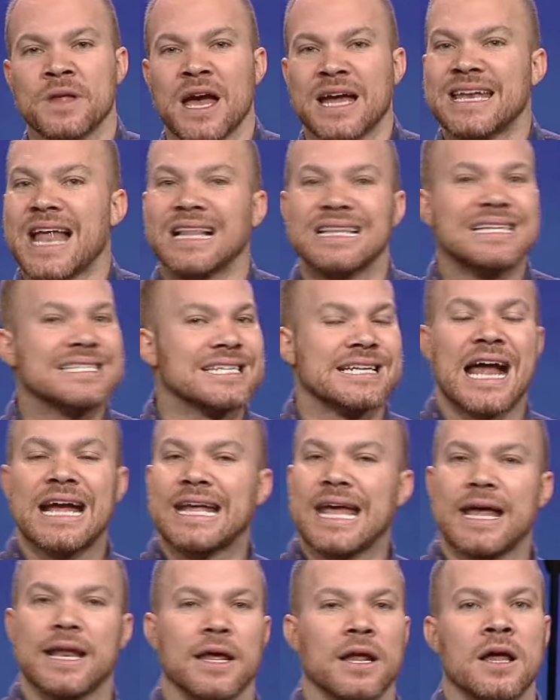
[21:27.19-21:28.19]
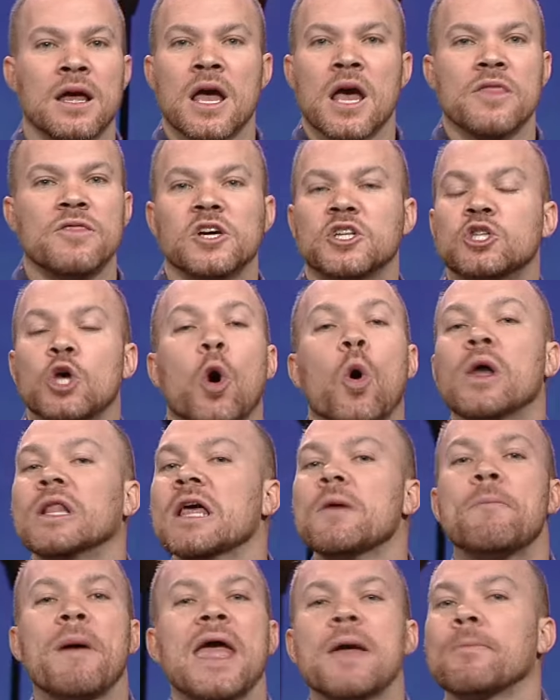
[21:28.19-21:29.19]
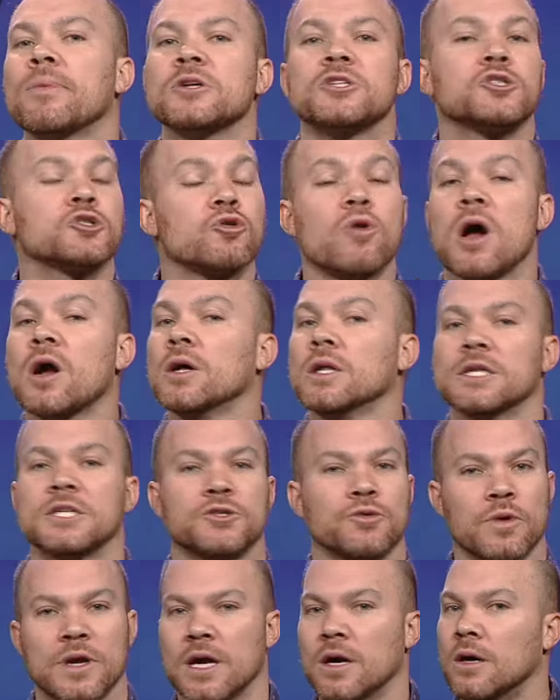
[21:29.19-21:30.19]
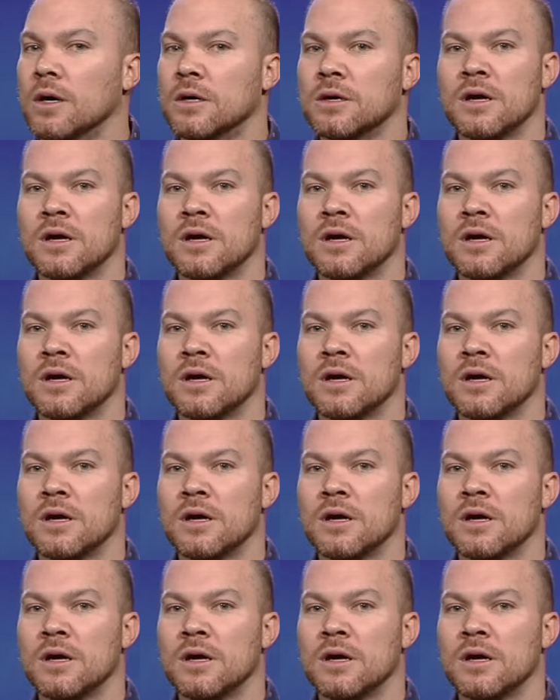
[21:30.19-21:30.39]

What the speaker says: Now, listen, I get it. The toilet paper struggle is real,